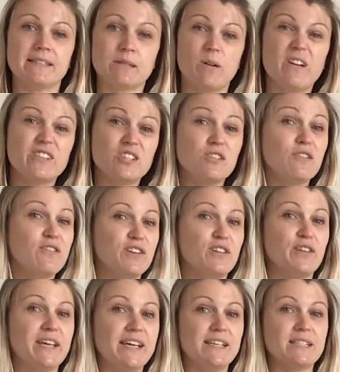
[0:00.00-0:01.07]
so I do feel
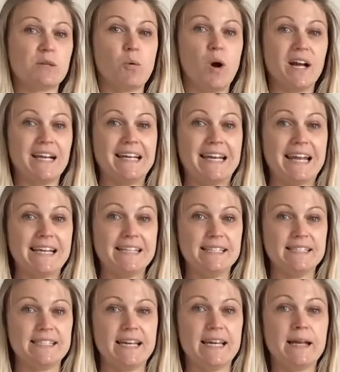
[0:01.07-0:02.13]
that he's quite
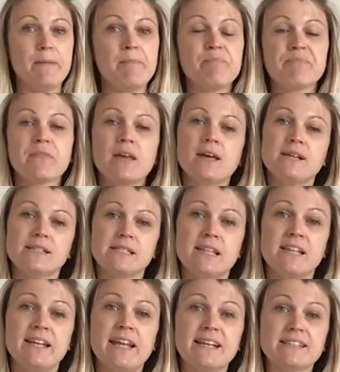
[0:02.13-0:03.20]
lazy. So
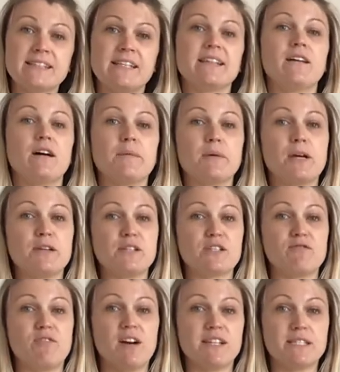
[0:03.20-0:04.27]
the next thing that I'm going to
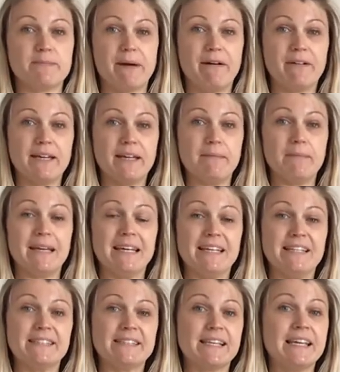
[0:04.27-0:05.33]
write about him
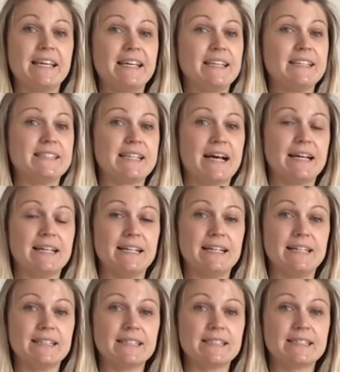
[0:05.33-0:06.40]
is he is
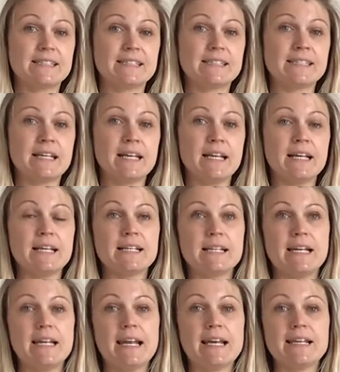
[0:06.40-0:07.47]
as
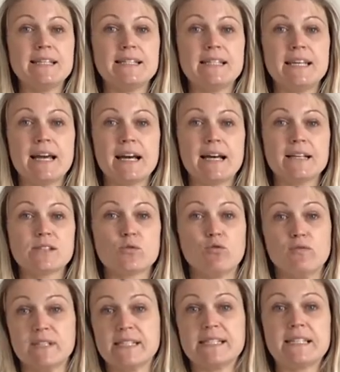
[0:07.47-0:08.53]
lazy as
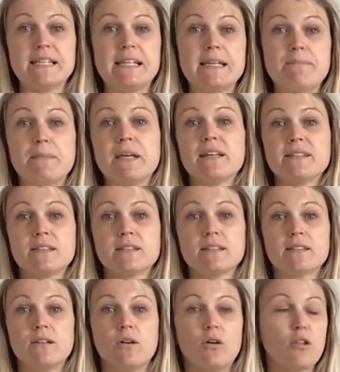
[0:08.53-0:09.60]
or as sleepy as a
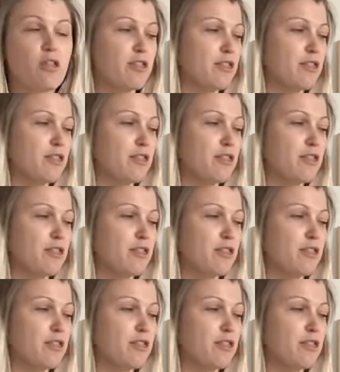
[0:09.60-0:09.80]
sloth.